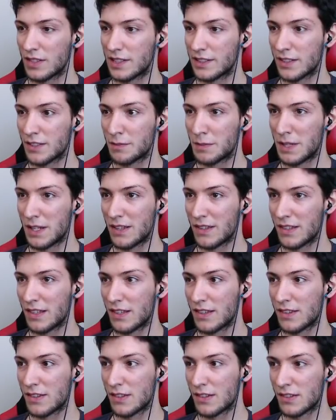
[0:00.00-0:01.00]
Does it make
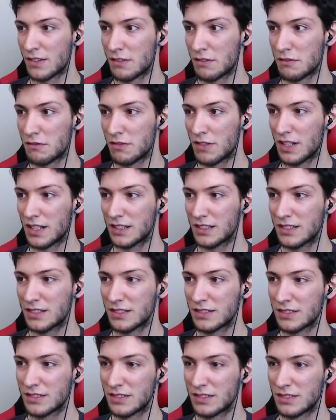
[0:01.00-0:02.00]
sense to still
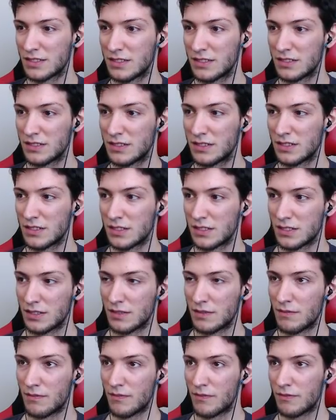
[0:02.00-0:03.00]
fight?
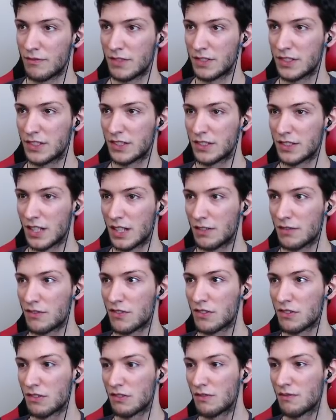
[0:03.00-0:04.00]
You don't
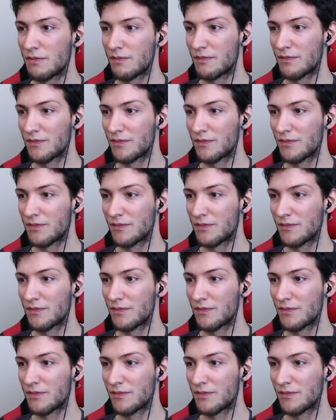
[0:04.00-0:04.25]
have to.